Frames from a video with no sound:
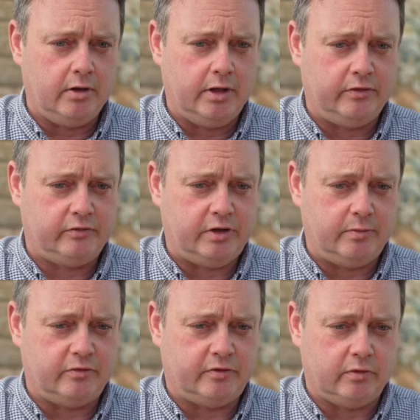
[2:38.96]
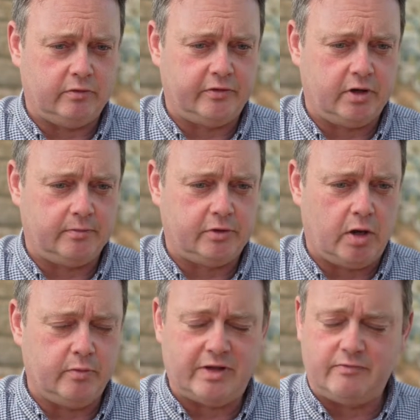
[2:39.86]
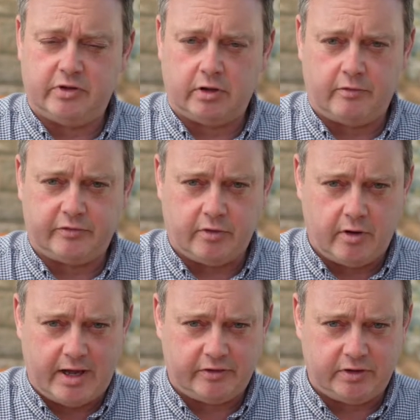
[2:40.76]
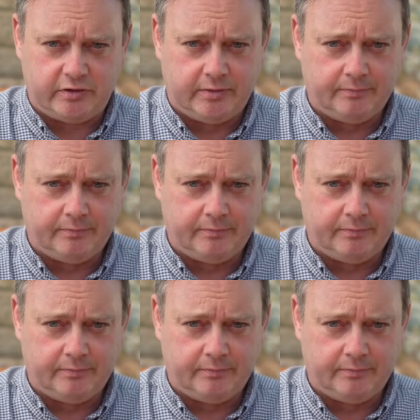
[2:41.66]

It seems to have coped with everything I've thrown at it.